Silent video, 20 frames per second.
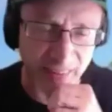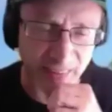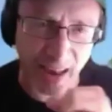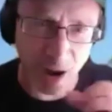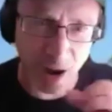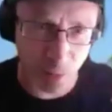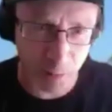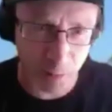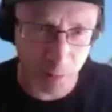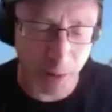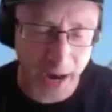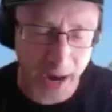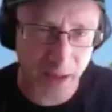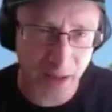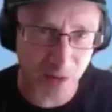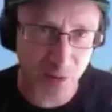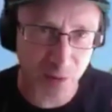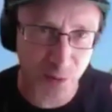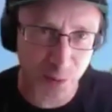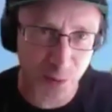how impactful.
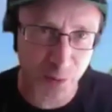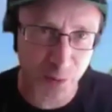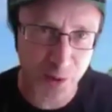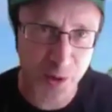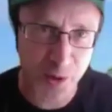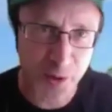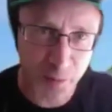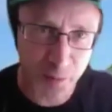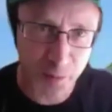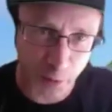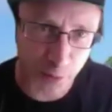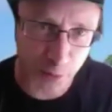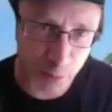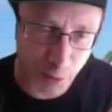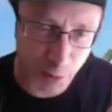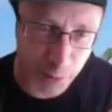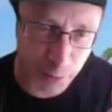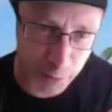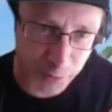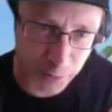Right. Those
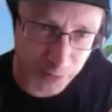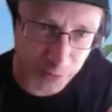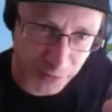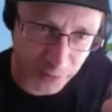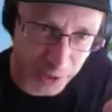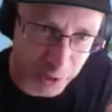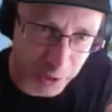moments are going